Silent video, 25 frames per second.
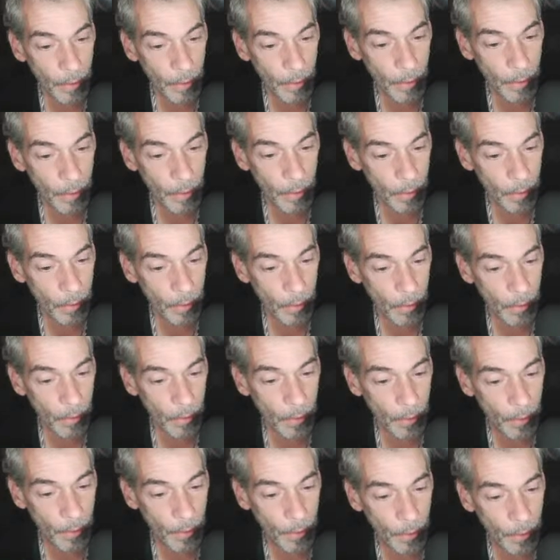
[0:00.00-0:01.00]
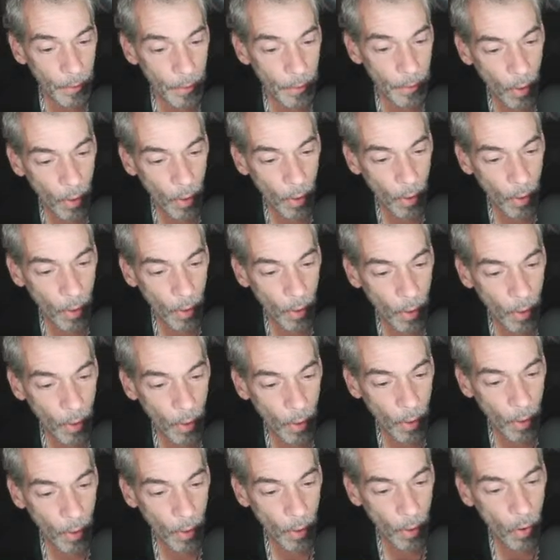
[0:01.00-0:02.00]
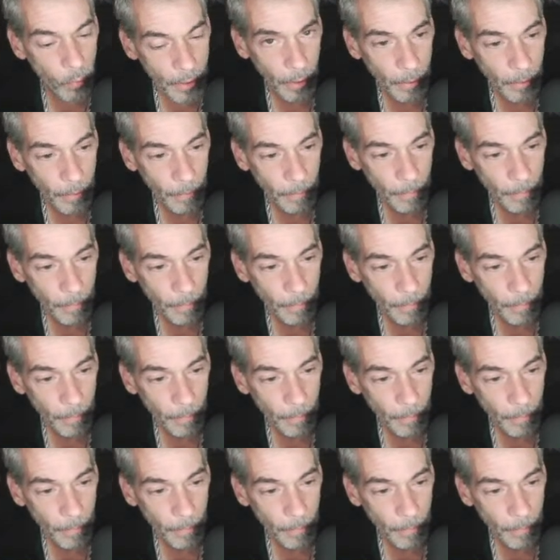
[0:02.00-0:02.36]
that we're already doing.